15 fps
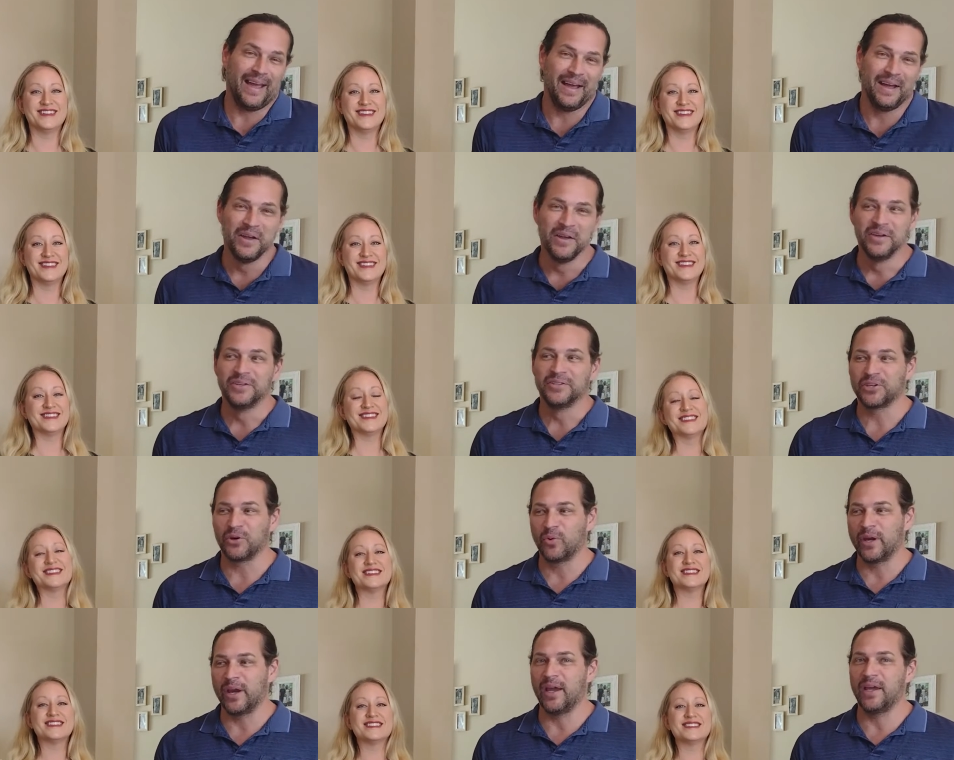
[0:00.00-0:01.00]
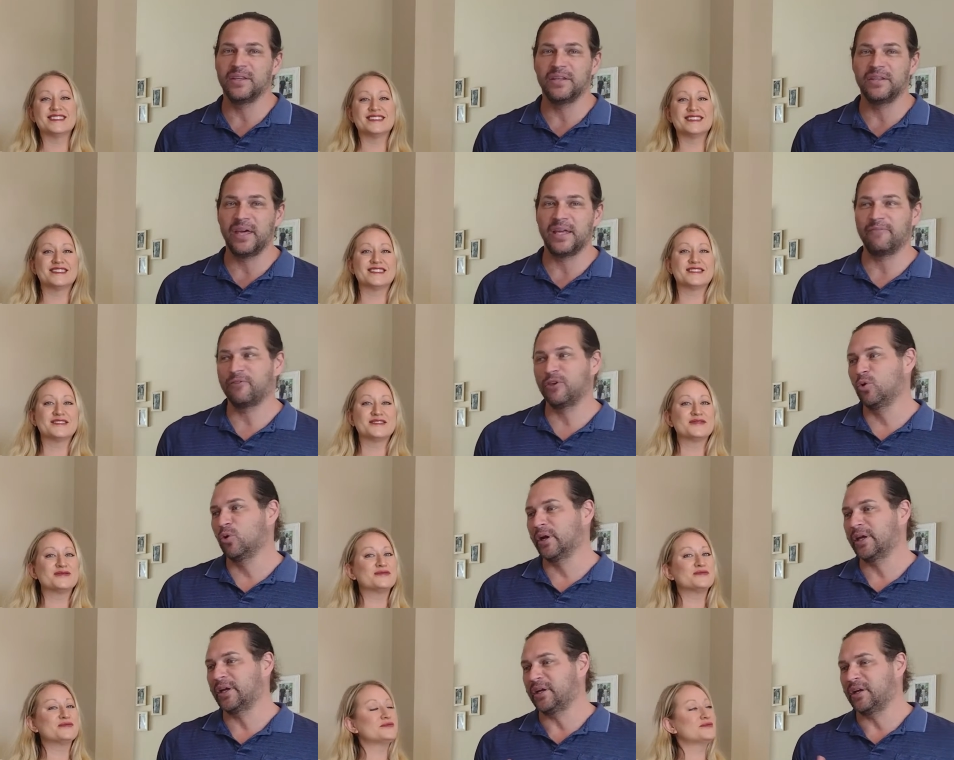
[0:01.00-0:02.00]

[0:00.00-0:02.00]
Speaker 1: yeah, so we and, and then if you were in